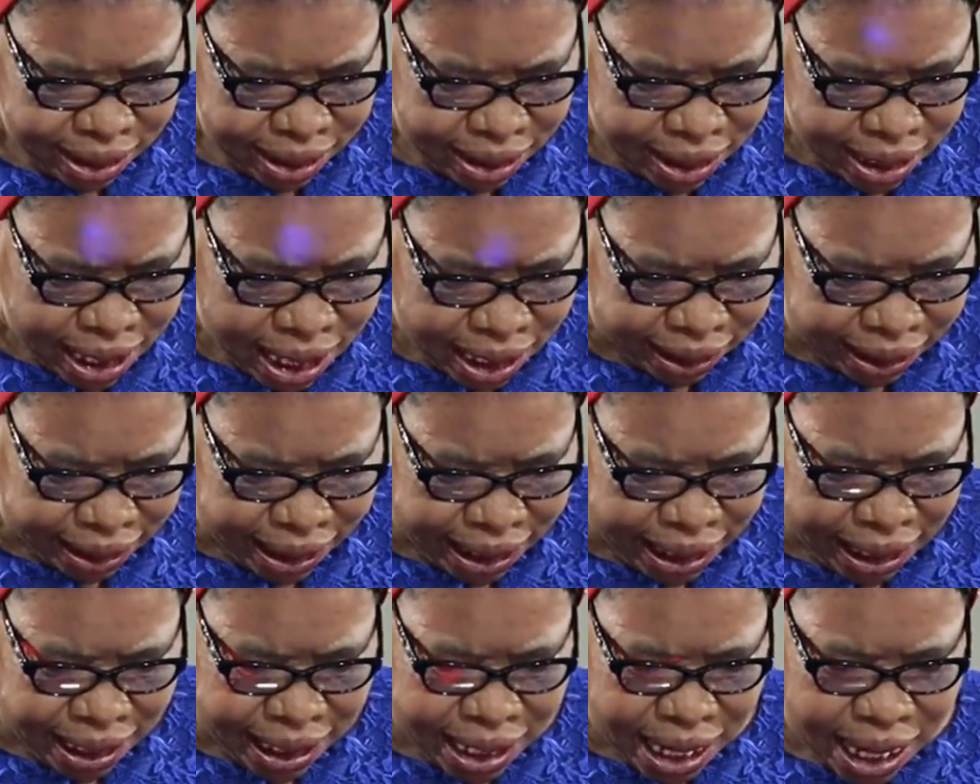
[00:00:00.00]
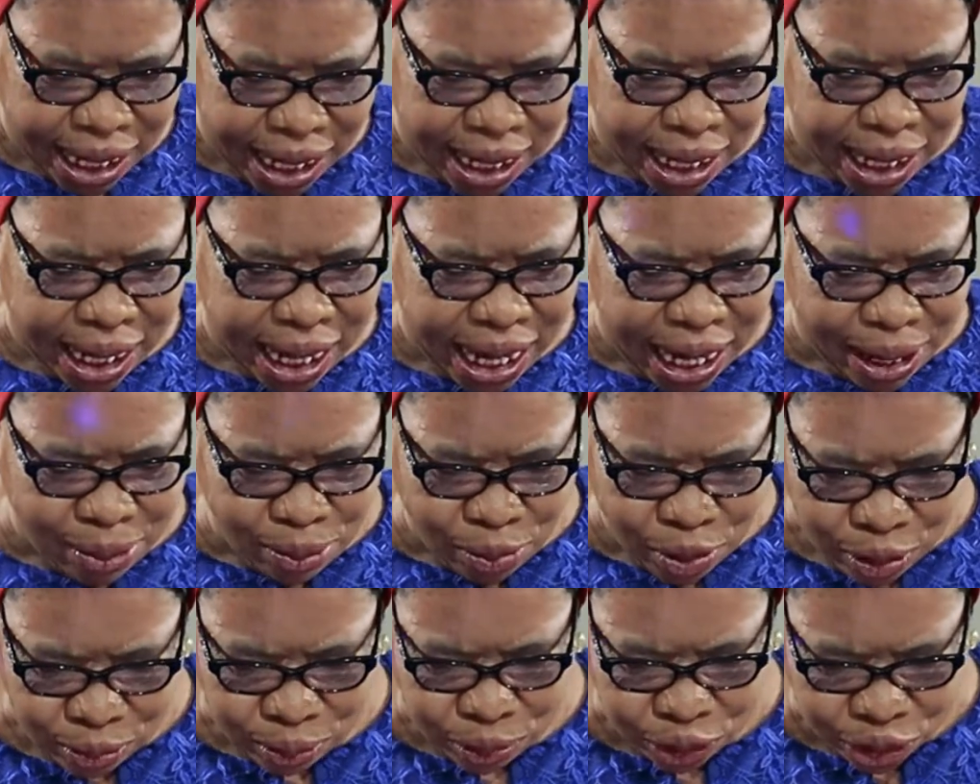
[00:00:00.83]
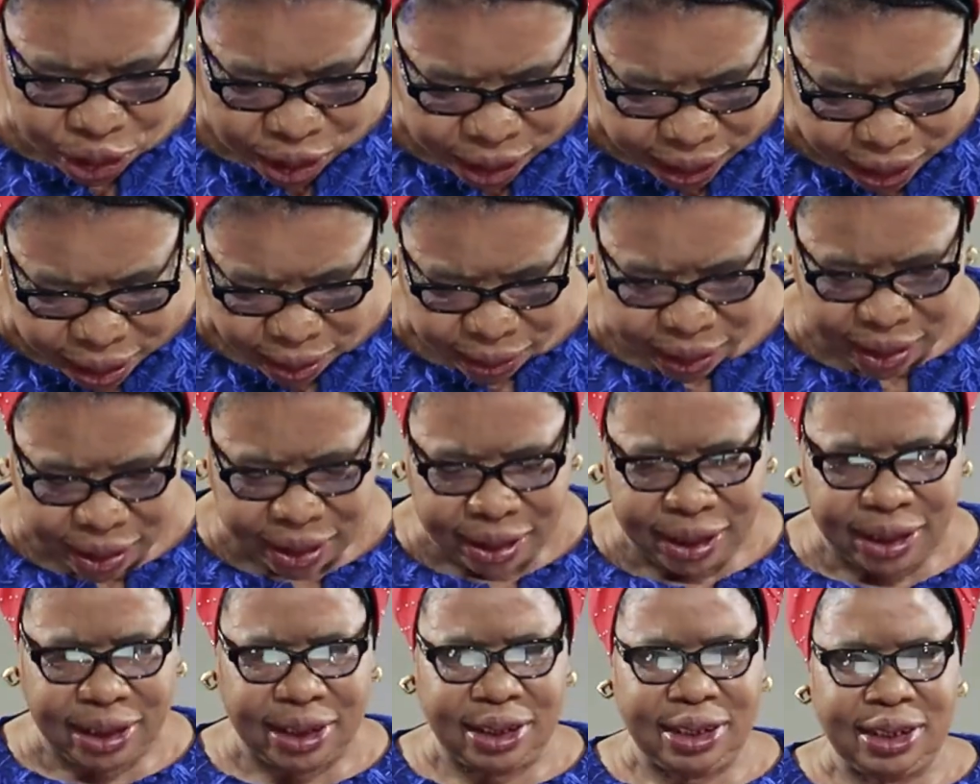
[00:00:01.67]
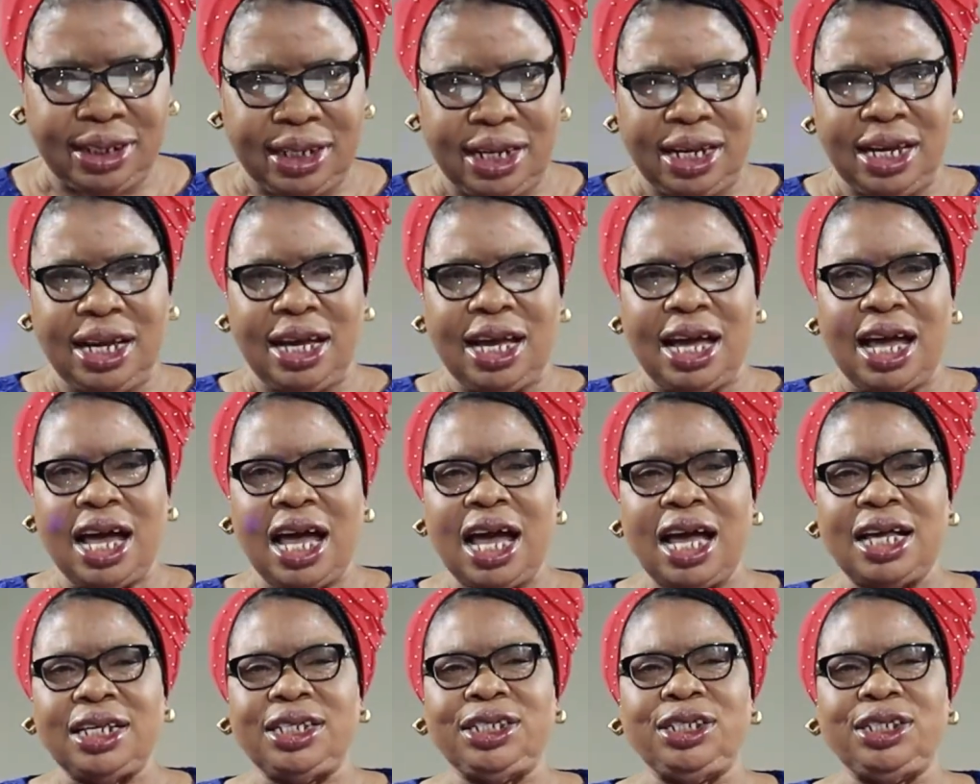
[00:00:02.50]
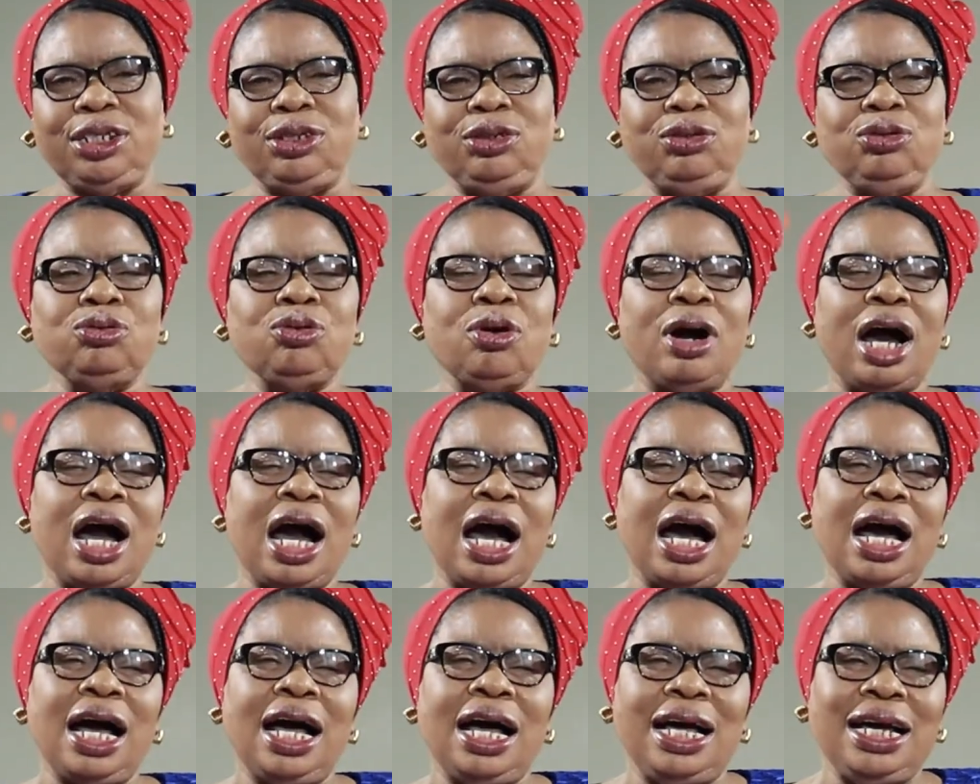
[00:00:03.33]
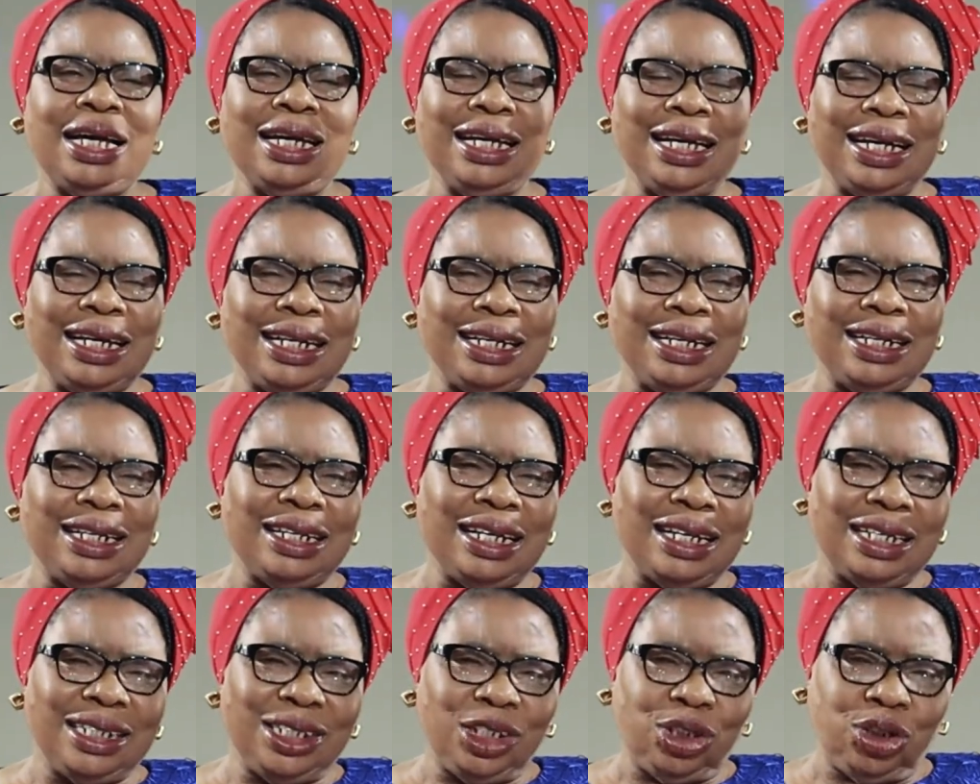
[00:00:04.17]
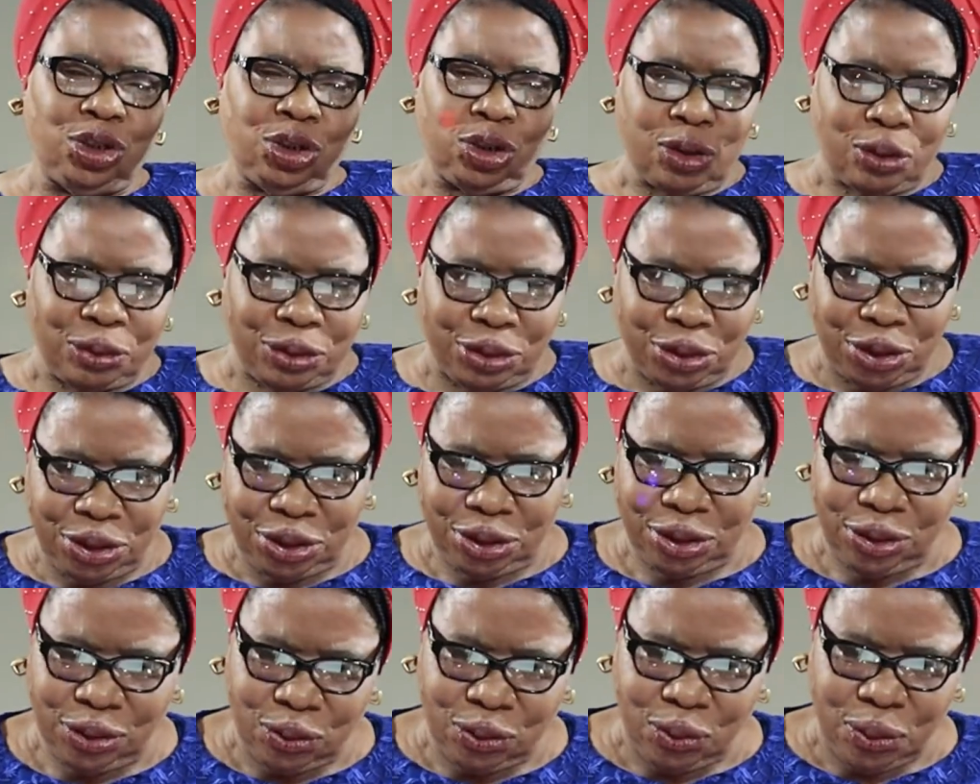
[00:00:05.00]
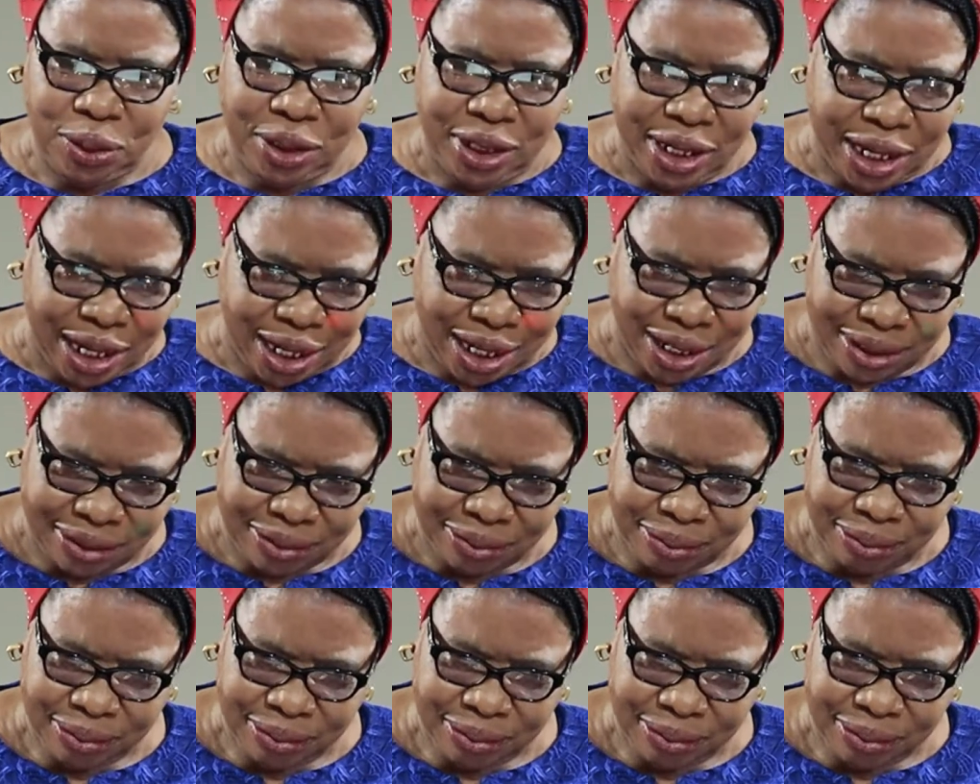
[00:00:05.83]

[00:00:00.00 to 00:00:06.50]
that in the name of Jesus, as you are in this church today,